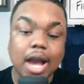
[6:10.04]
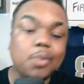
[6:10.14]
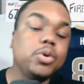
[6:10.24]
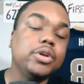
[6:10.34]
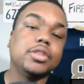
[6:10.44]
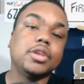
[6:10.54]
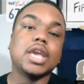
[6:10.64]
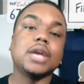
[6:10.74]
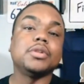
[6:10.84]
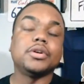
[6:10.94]
I'm willing to
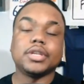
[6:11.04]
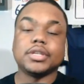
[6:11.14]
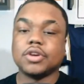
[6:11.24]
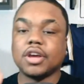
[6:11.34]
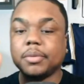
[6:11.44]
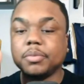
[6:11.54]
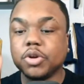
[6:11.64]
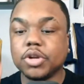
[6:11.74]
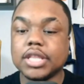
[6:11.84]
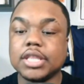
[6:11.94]
gamble on it. So I'm
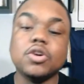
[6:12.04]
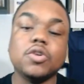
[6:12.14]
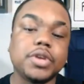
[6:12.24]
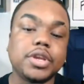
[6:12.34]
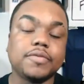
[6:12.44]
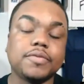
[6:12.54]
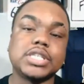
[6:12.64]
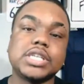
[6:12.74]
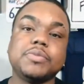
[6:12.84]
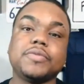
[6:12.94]
going to hit the over here for the
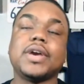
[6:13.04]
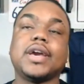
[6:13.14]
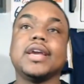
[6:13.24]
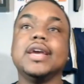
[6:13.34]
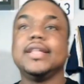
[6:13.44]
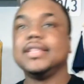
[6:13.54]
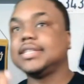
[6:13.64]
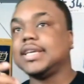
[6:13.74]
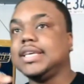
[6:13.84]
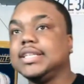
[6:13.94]
simple fact this
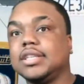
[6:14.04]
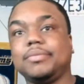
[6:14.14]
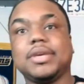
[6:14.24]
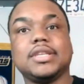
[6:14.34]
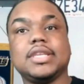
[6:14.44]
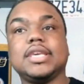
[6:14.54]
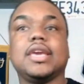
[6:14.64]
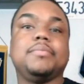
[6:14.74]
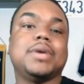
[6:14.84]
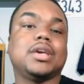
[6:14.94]
could easily be a
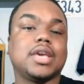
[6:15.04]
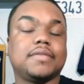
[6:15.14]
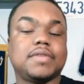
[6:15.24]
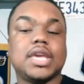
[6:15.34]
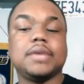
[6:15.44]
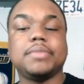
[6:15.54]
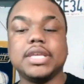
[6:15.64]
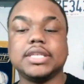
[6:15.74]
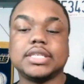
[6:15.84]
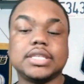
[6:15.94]
DK Metcalf game.
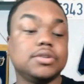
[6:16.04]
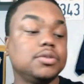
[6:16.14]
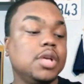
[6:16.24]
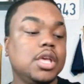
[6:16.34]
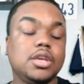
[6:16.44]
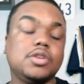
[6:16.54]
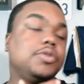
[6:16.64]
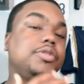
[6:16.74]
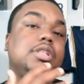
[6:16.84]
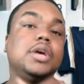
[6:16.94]
He's still, you
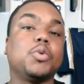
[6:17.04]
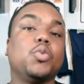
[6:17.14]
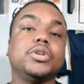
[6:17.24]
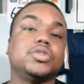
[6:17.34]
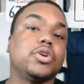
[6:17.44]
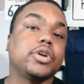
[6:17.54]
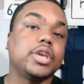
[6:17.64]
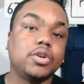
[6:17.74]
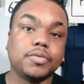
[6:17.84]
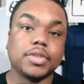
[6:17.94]
know, the number one
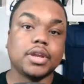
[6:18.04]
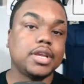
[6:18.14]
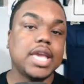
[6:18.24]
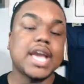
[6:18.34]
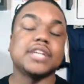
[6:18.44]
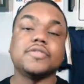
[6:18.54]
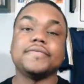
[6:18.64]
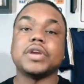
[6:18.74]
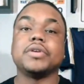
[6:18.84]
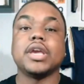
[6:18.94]
target over there. He has a
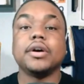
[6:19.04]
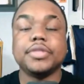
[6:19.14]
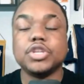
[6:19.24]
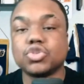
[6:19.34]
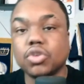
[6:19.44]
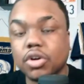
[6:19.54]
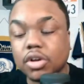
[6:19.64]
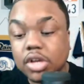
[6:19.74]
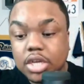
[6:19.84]
very healthy, strong